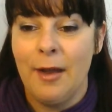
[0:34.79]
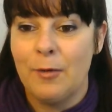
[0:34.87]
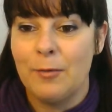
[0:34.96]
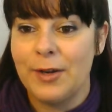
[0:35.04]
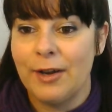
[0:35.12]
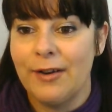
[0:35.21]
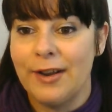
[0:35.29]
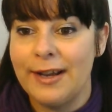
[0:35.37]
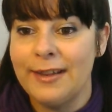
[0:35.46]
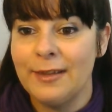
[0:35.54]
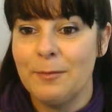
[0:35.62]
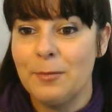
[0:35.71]
We are
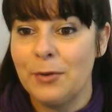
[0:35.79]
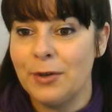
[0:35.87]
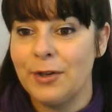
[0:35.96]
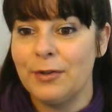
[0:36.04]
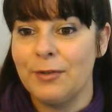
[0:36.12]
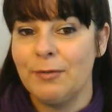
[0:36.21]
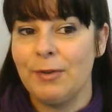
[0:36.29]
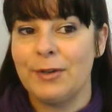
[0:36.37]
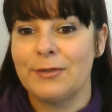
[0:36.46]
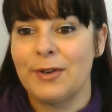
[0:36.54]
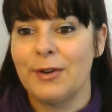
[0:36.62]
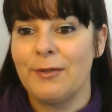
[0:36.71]
in the Mercury
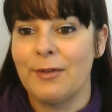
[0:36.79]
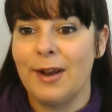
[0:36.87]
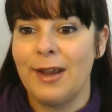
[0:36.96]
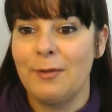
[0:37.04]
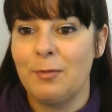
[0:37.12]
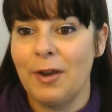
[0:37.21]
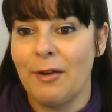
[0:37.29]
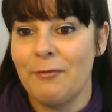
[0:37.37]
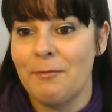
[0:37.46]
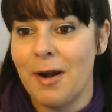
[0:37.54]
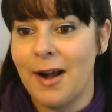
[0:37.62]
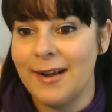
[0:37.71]
retrograde. We have
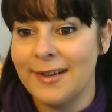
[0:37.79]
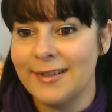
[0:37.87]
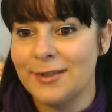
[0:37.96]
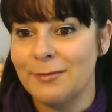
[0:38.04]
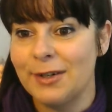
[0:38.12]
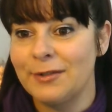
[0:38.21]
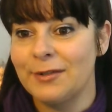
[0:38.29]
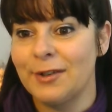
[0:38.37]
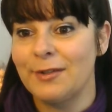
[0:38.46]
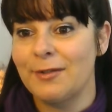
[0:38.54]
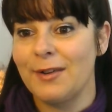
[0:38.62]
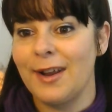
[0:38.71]
Mars
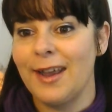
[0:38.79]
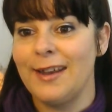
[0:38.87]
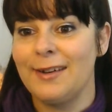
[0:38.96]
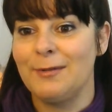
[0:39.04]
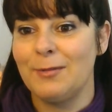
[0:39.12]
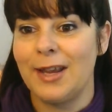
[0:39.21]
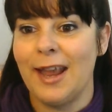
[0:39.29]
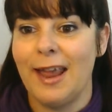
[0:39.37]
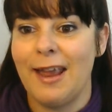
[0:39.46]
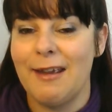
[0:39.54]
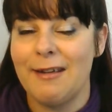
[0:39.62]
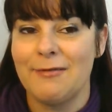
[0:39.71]
retrograde. We
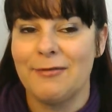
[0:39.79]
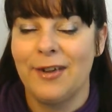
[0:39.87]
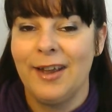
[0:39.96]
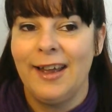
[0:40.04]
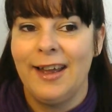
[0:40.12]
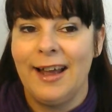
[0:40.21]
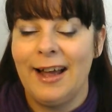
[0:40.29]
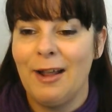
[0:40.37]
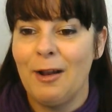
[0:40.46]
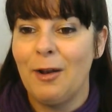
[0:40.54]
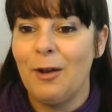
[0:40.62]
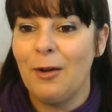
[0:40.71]
have
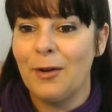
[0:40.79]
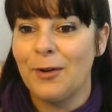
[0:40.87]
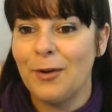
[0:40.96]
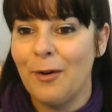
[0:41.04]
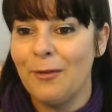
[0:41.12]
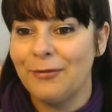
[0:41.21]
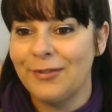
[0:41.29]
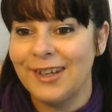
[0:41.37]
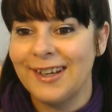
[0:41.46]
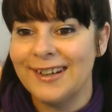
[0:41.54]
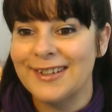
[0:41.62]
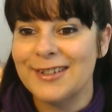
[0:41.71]
a lot of
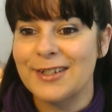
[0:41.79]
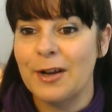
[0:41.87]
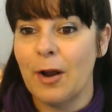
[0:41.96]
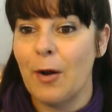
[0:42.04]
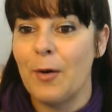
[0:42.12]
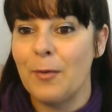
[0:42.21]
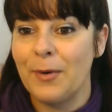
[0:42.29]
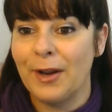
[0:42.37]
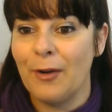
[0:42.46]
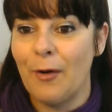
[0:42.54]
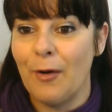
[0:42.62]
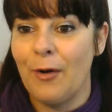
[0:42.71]
things
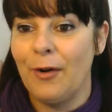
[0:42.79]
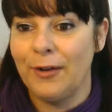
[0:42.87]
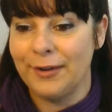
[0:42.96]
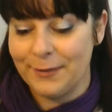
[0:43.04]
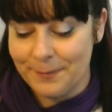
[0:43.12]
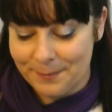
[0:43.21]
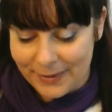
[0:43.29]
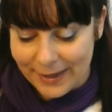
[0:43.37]
going on.